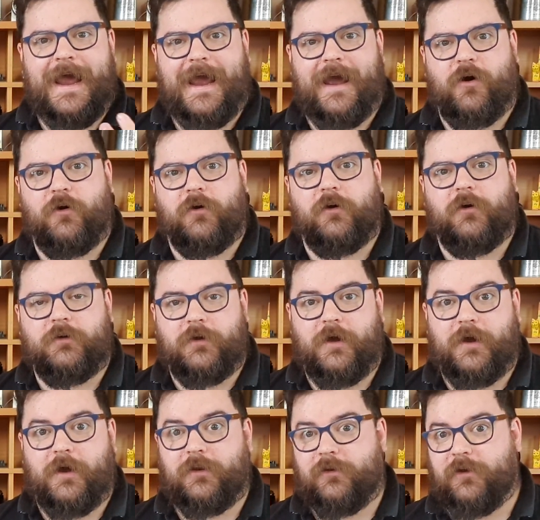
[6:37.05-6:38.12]
our
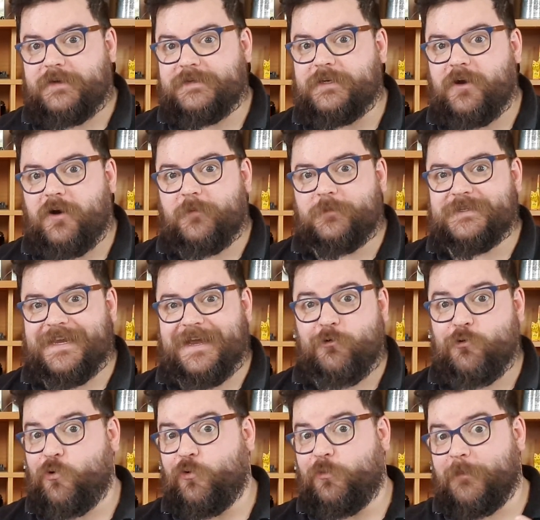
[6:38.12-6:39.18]
uh, lighting arms
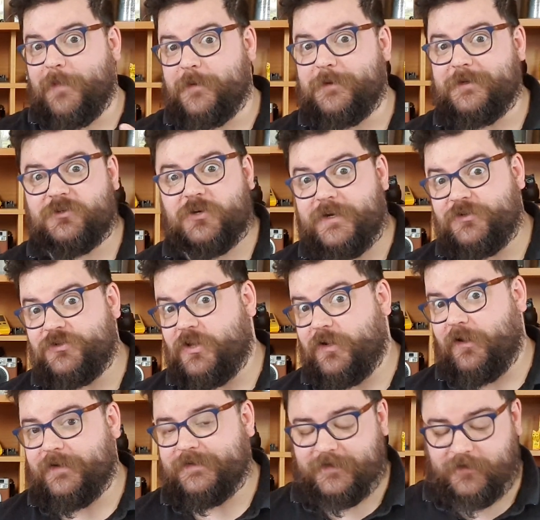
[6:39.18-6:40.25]
or maybe change the
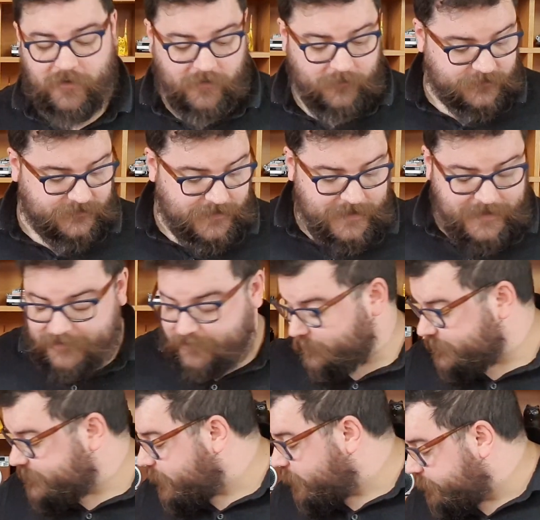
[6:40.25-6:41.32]
lighting arms
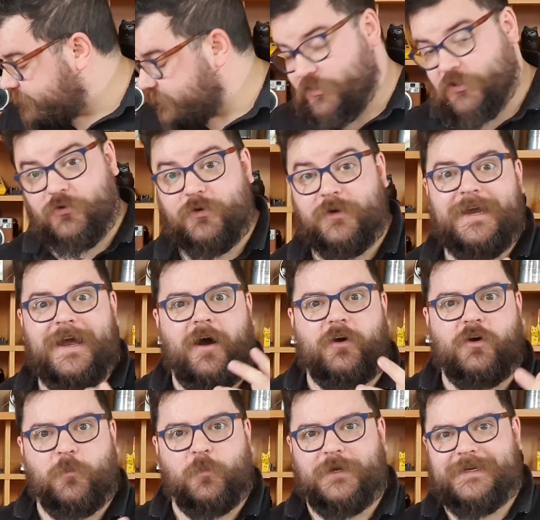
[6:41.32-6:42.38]
themselves to a
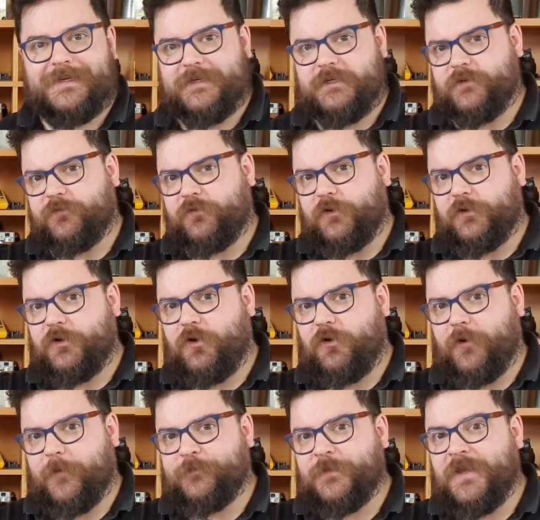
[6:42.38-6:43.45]
completely different color.